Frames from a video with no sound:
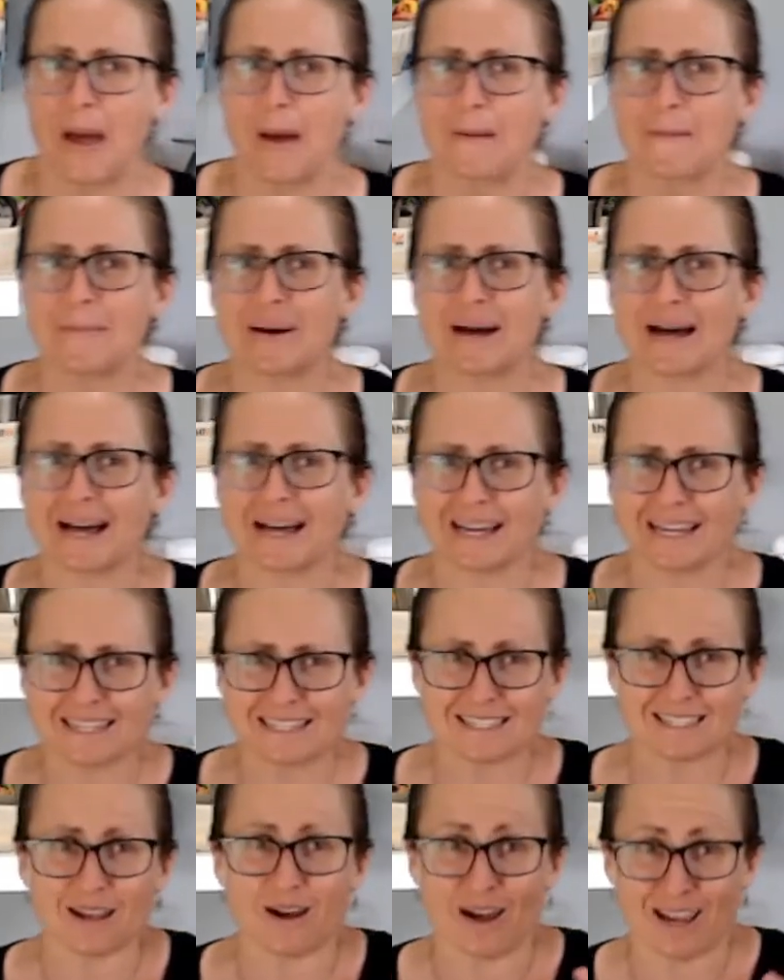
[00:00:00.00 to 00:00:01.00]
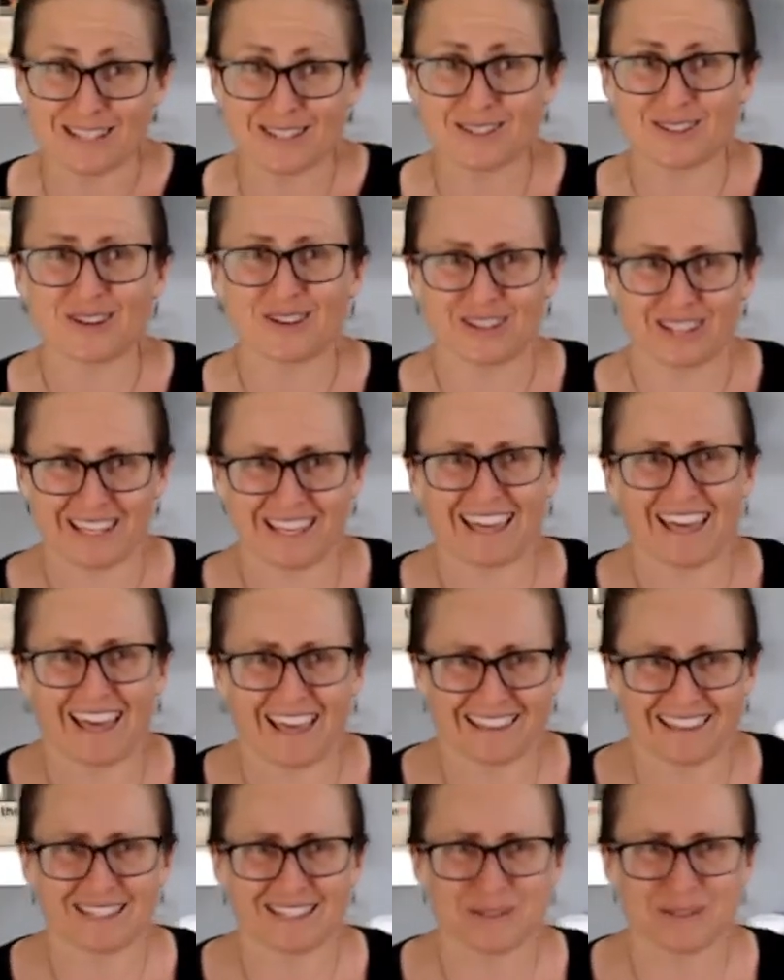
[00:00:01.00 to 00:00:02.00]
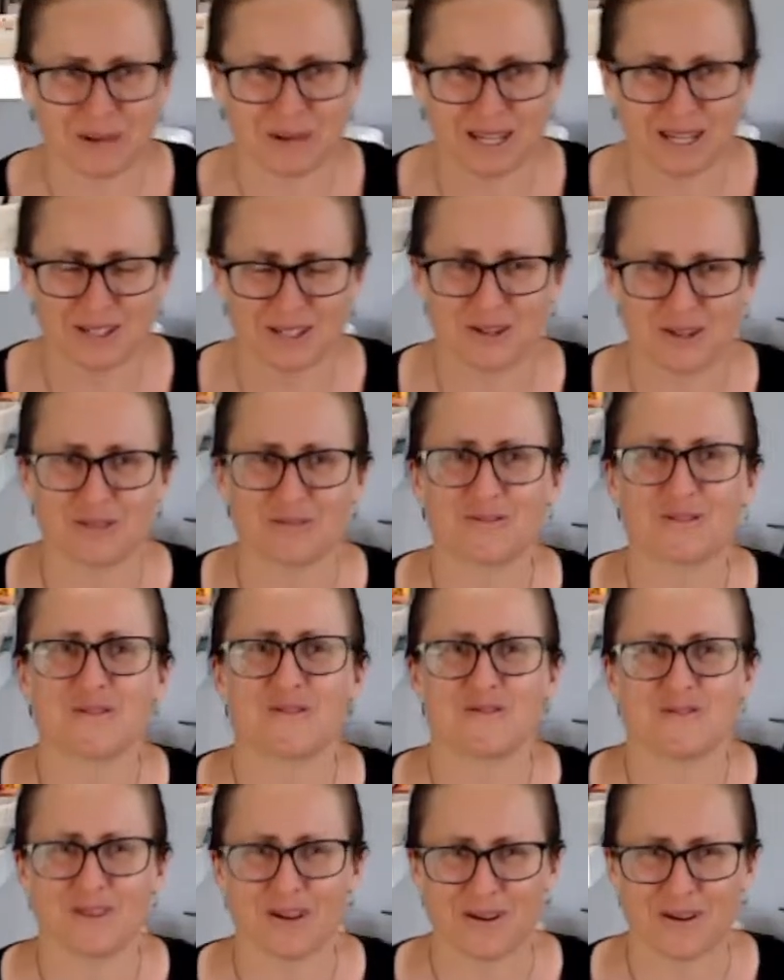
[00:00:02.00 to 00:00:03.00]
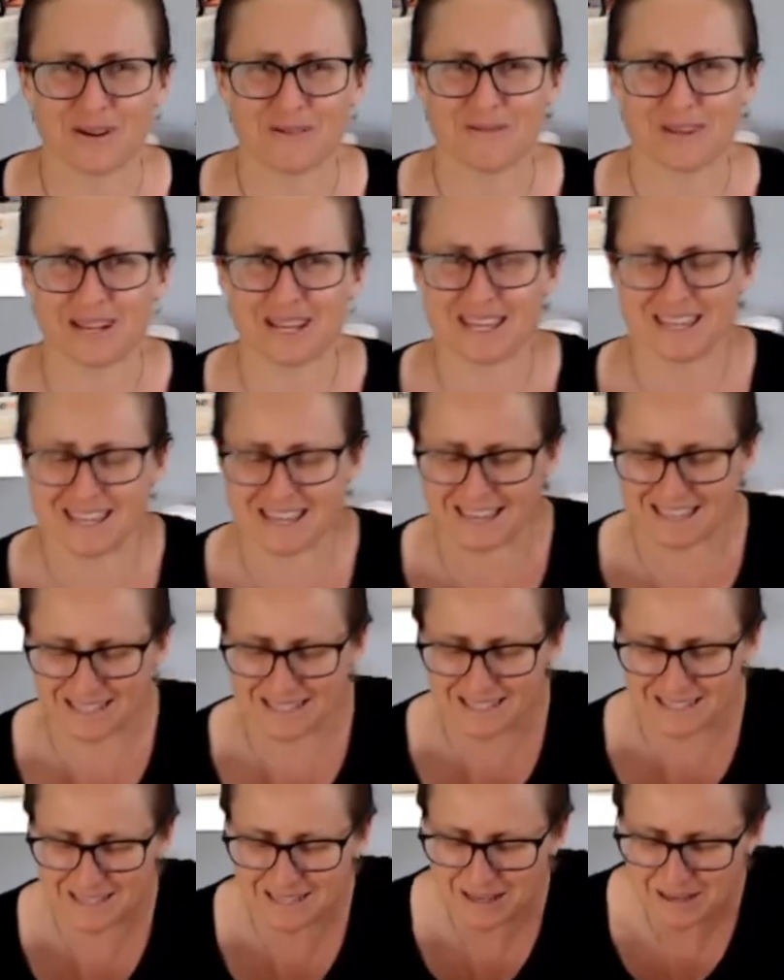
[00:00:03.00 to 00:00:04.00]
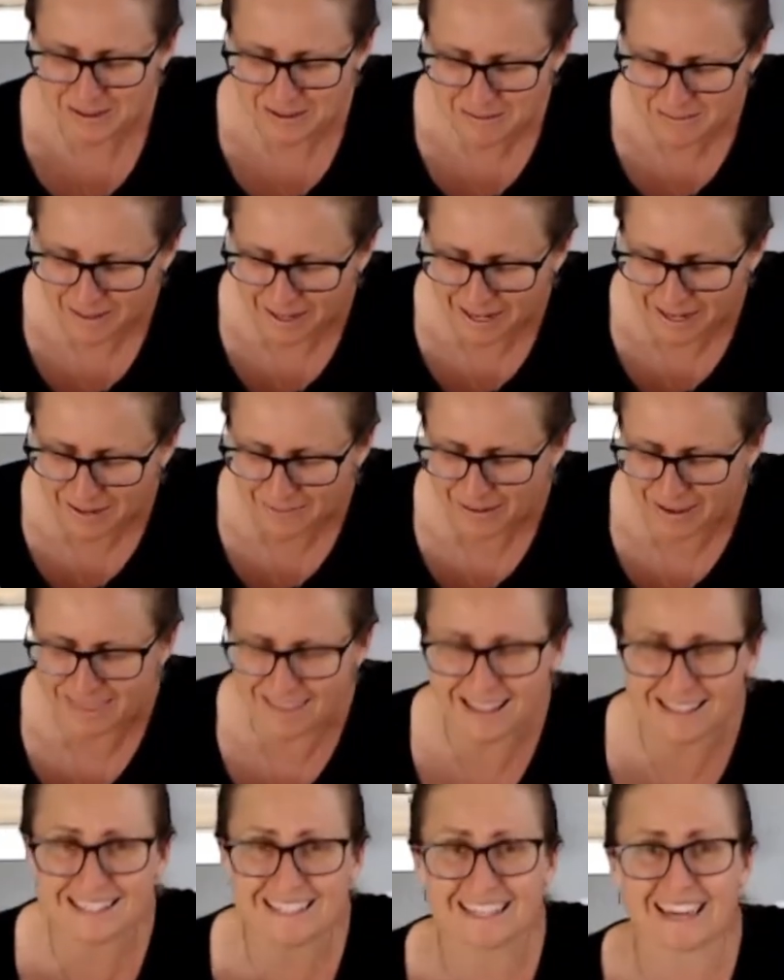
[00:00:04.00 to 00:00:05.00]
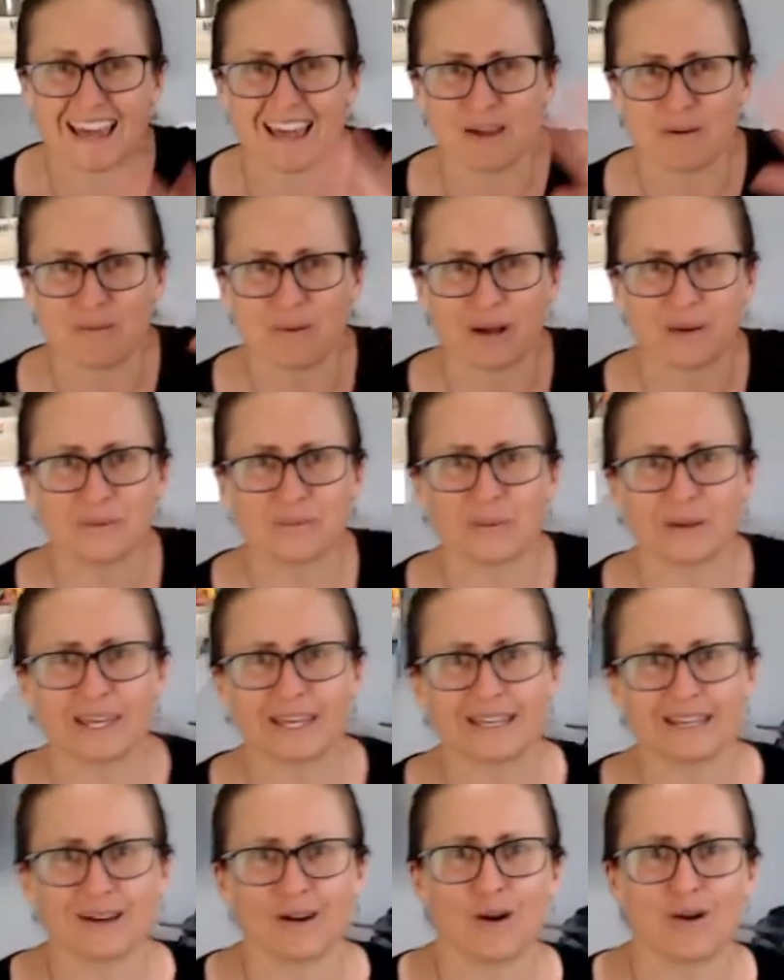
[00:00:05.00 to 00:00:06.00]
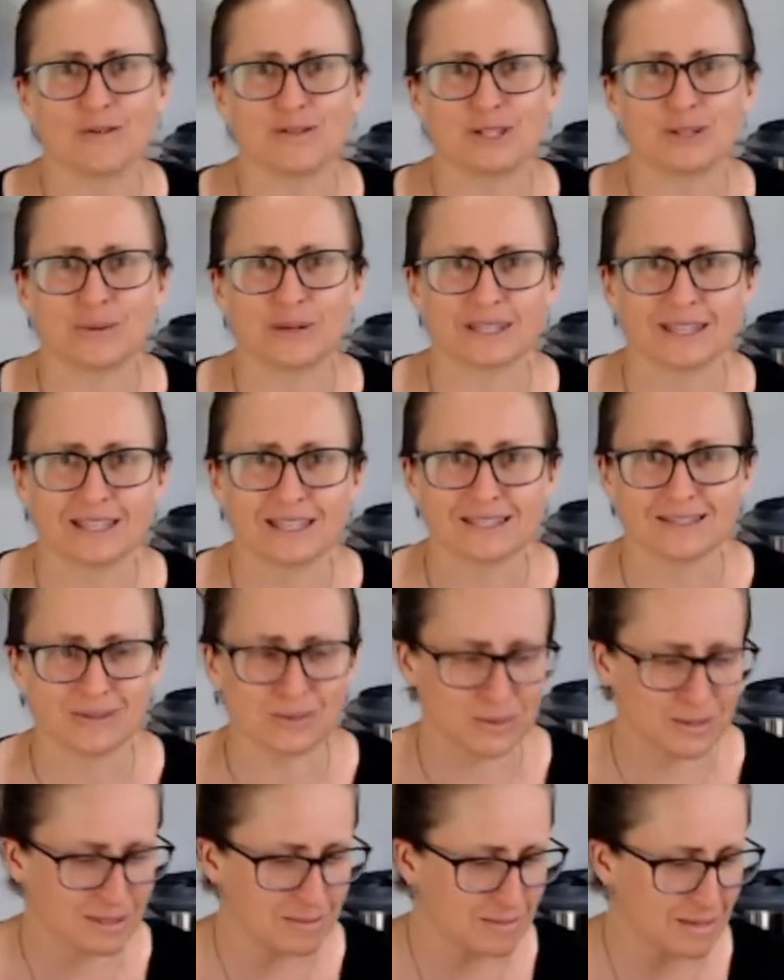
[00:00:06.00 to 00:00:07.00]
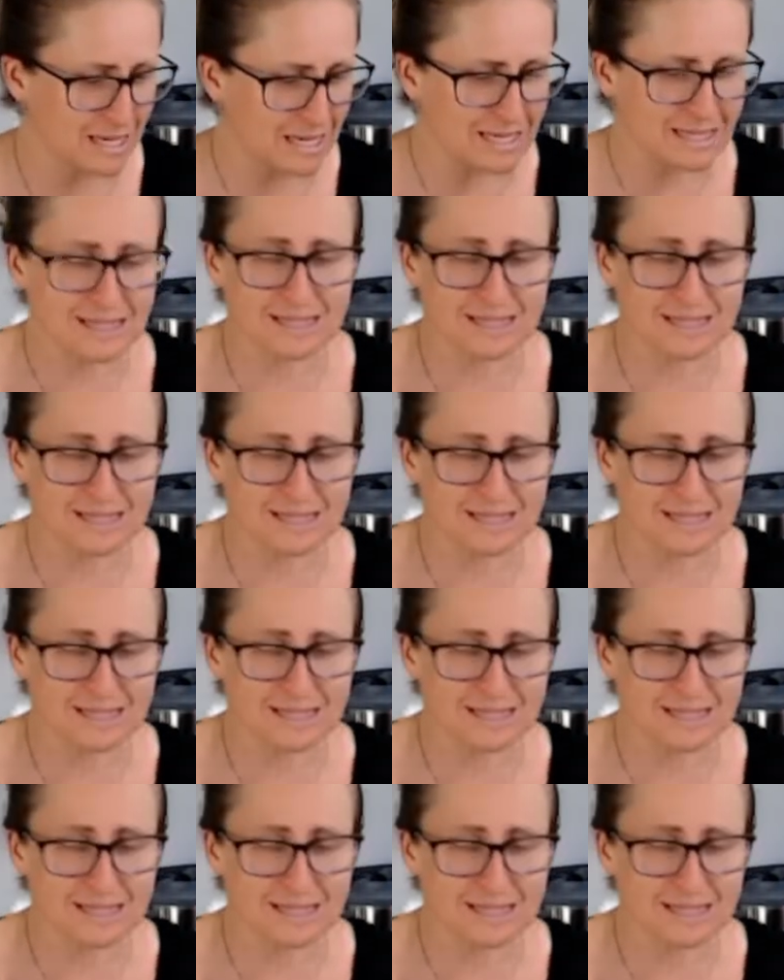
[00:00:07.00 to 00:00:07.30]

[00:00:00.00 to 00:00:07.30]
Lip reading: But I certainly had the sweet tooth for very many years. But anyway, that's okay. 1 week of doing these awesome things.